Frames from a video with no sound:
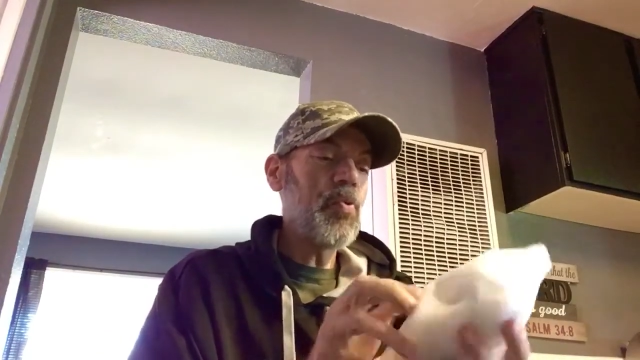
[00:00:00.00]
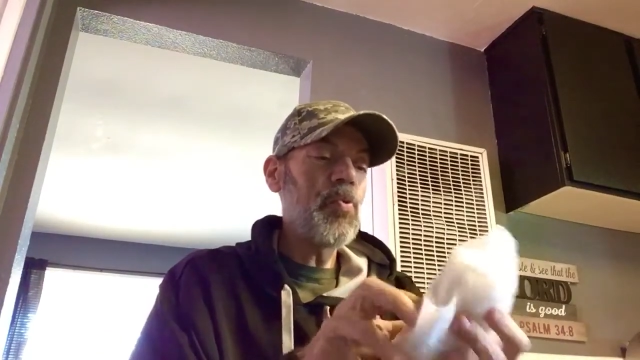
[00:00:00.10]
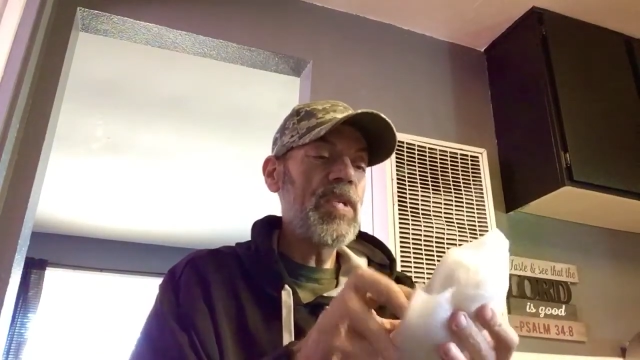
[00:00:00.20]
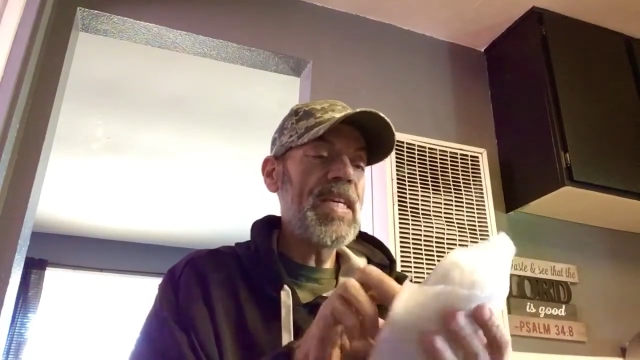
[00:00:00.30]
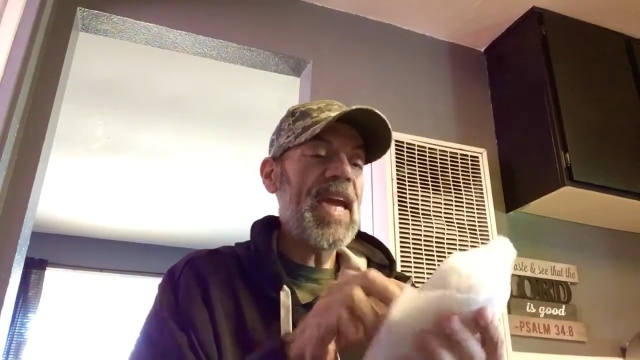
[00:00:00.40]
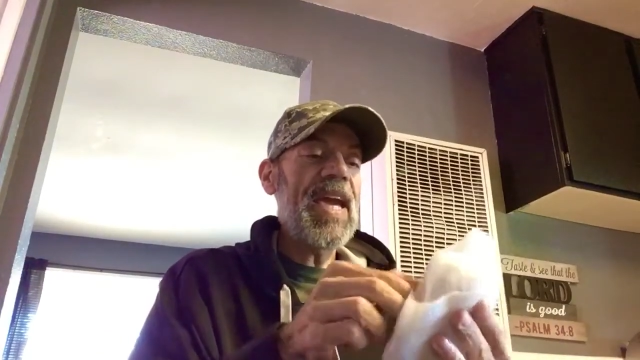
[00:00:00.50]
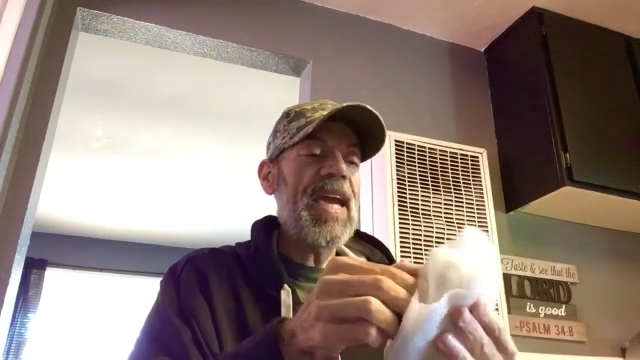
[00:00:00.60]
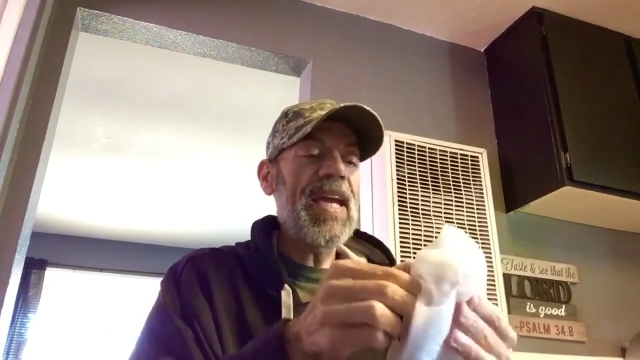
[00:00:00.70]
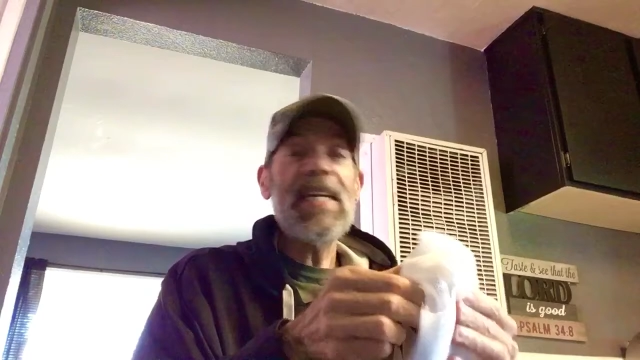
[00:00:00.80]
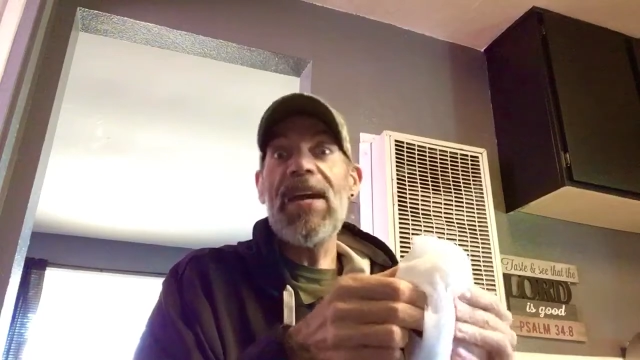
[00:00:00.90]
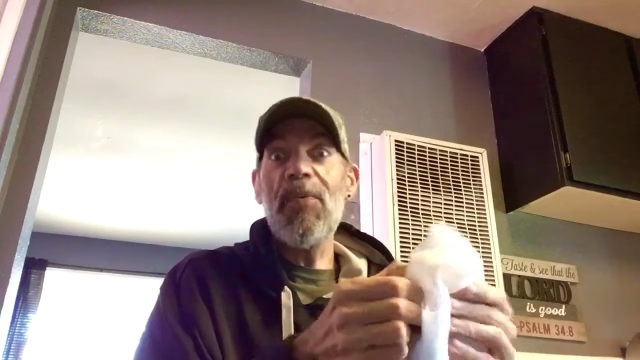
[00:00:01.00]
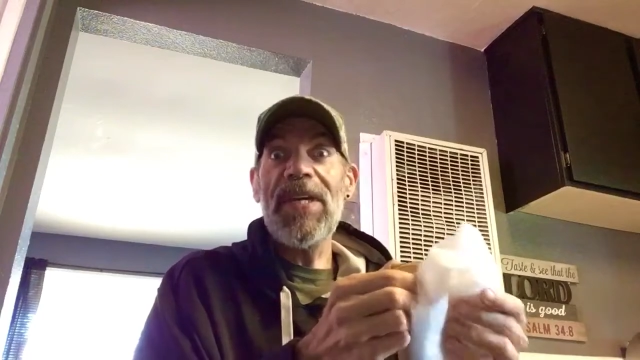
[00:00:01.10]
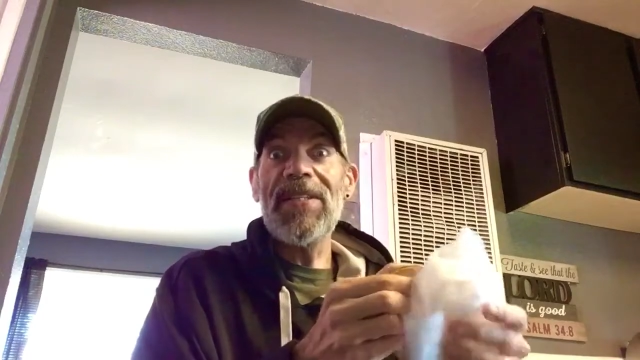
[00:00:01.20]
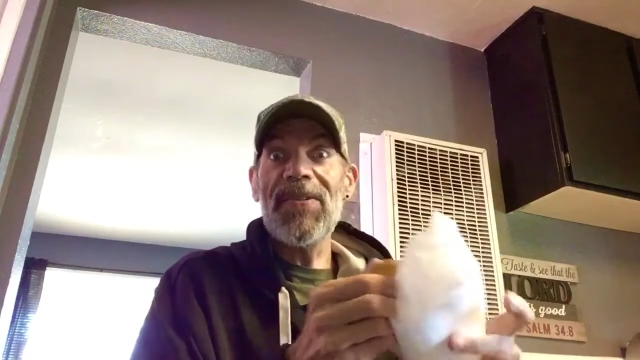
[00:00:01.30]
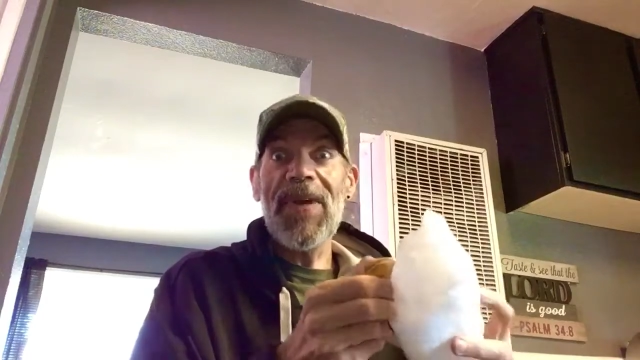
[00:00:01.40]
I can't
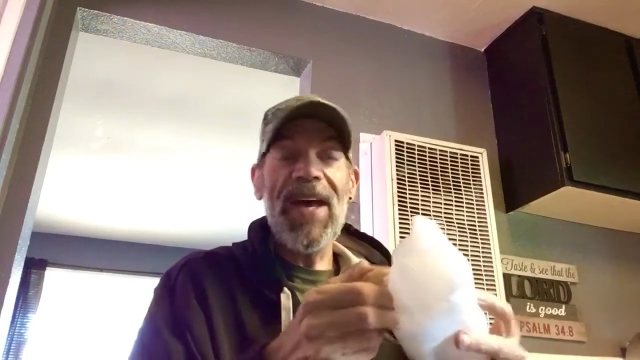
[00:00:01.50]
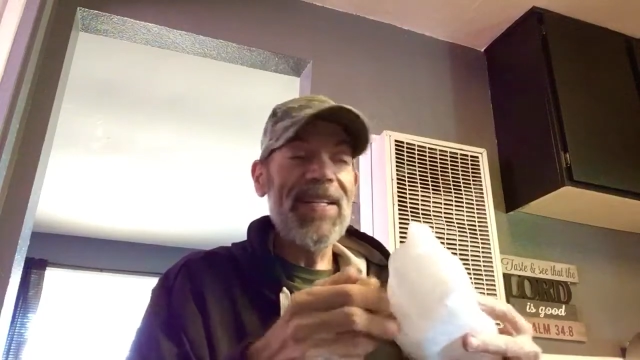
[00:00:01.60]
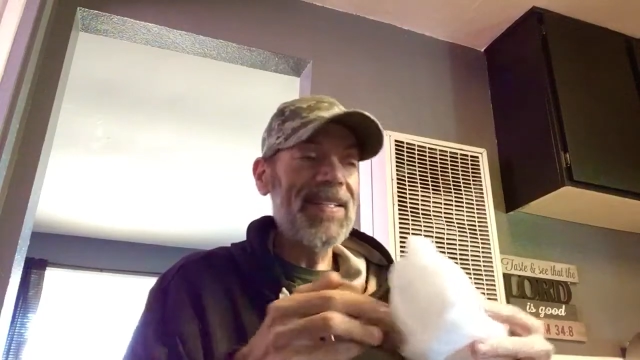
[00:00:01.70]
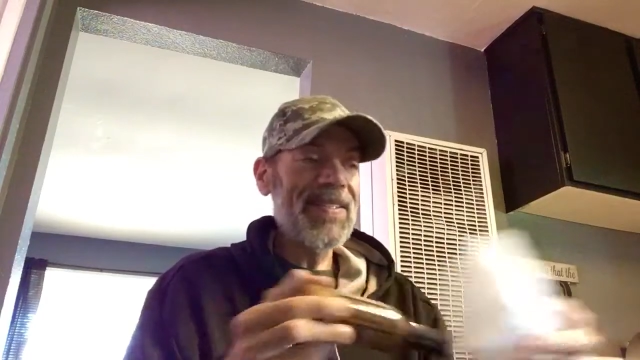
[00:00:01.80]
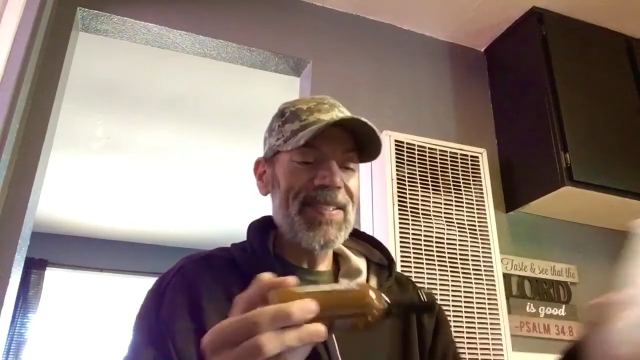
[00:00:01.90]
wait to try this.